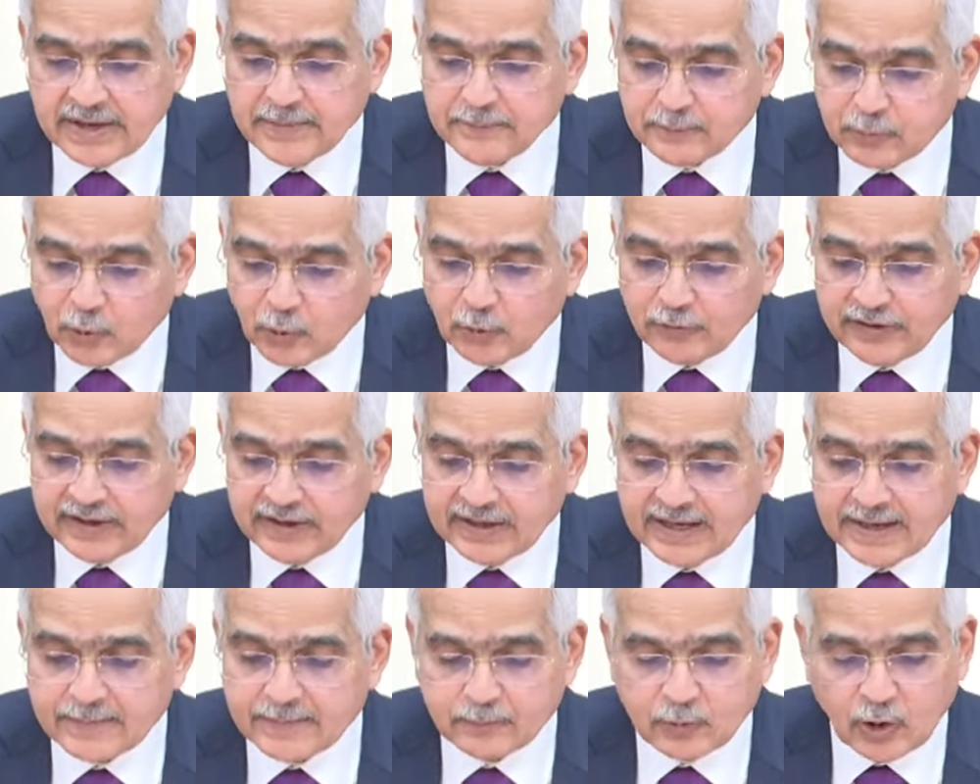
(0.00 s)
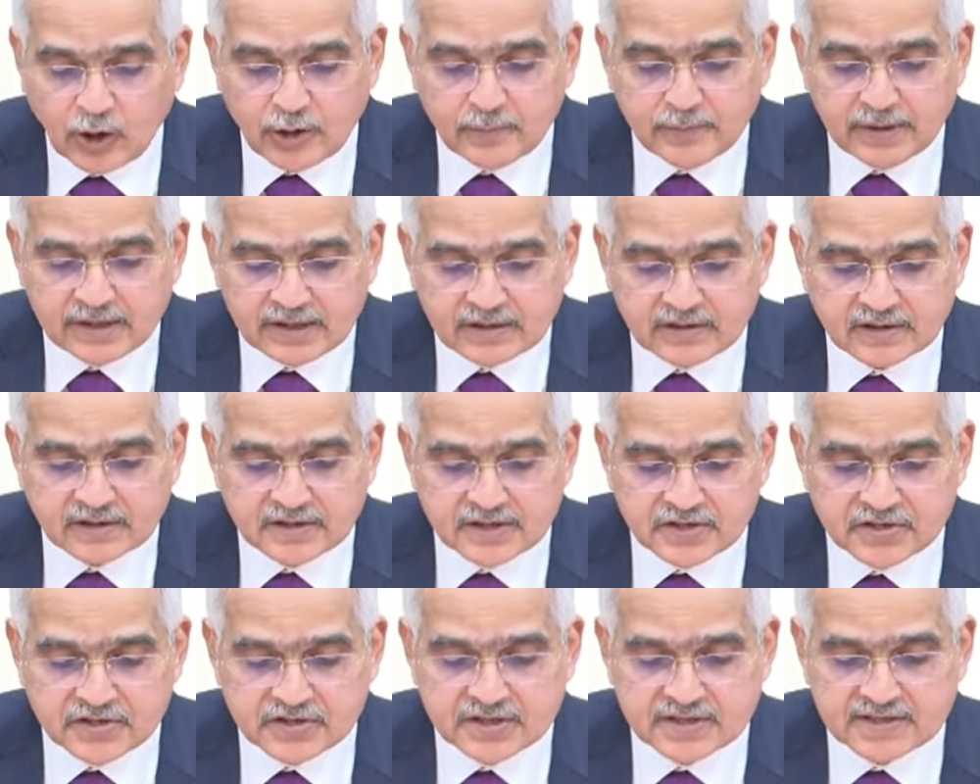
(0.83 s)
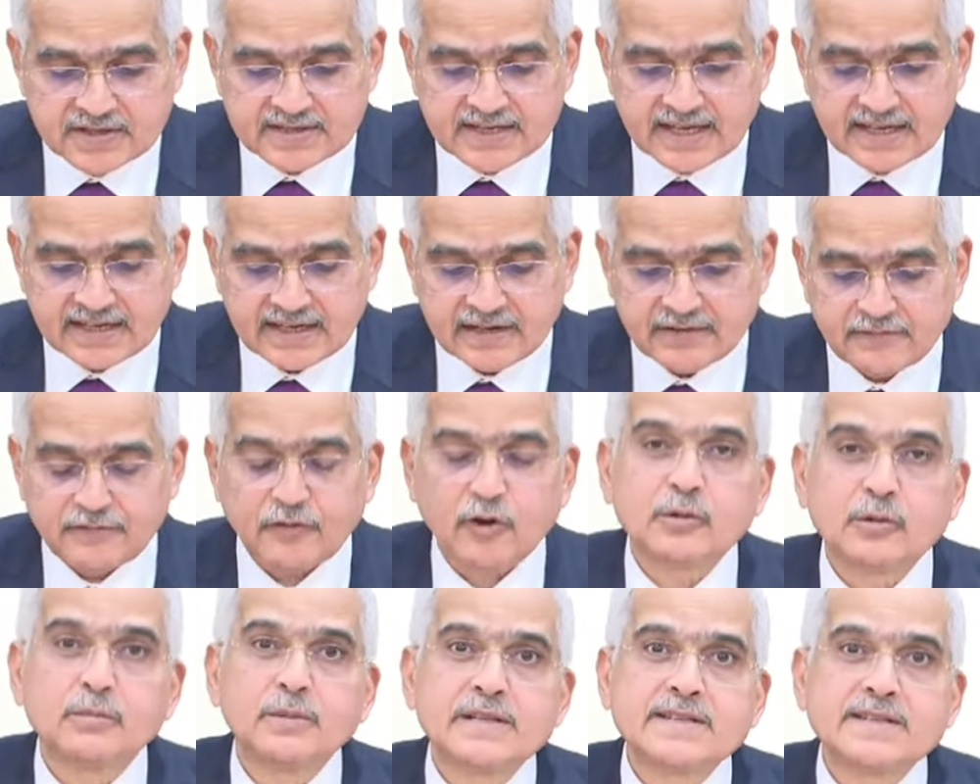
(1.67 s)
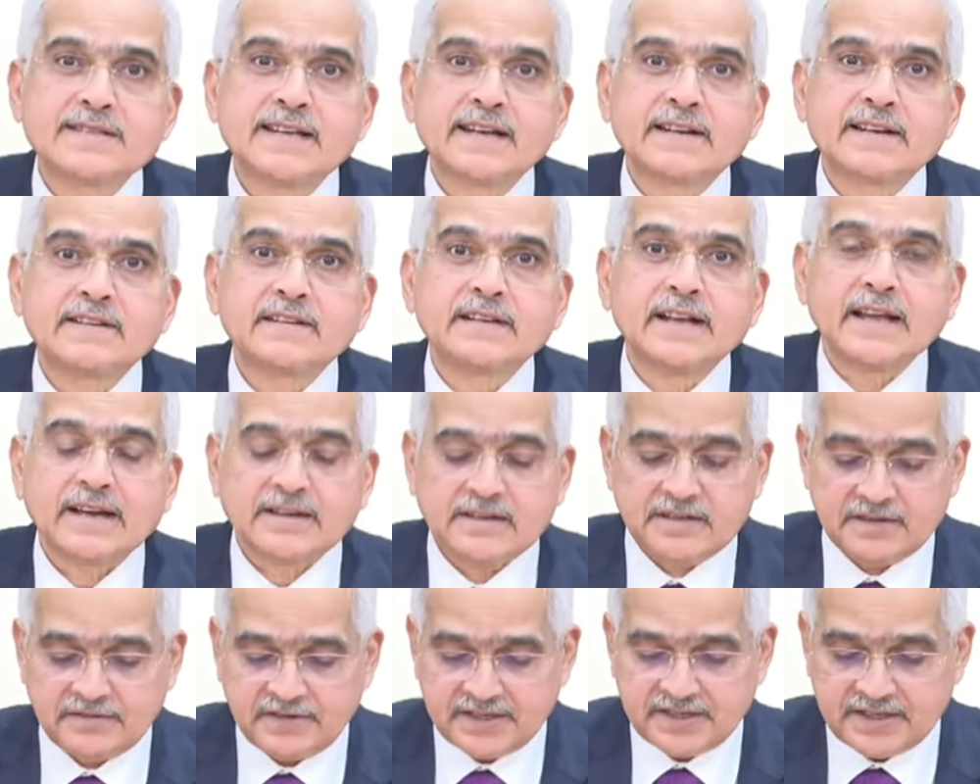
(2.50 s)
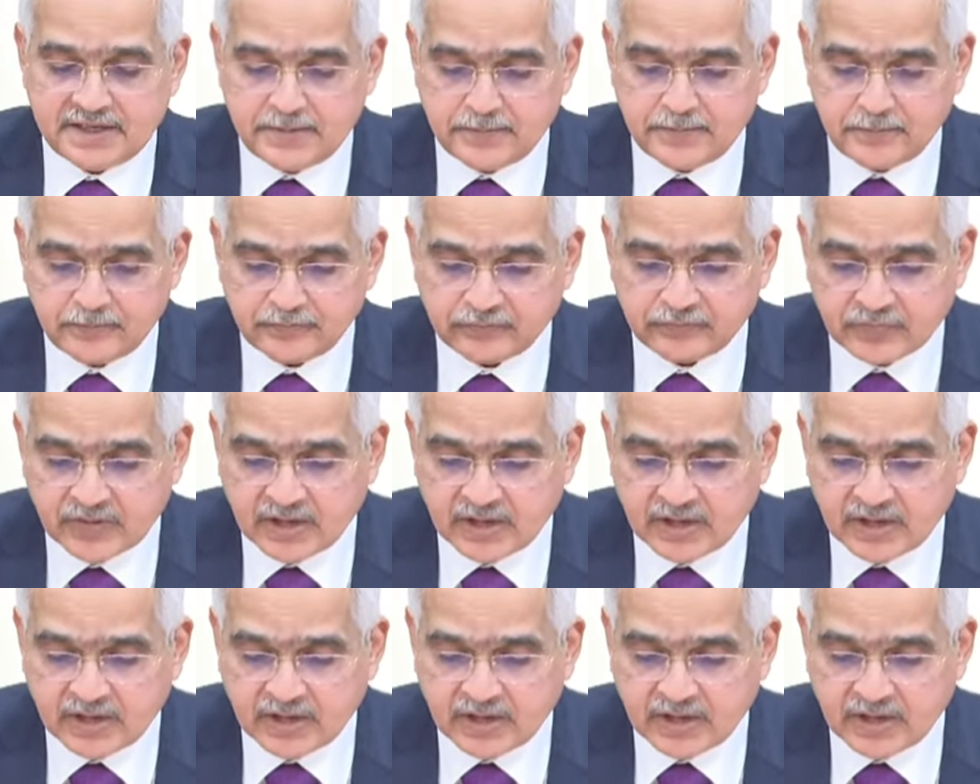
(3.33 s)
improving employment conditions and informal sector activity,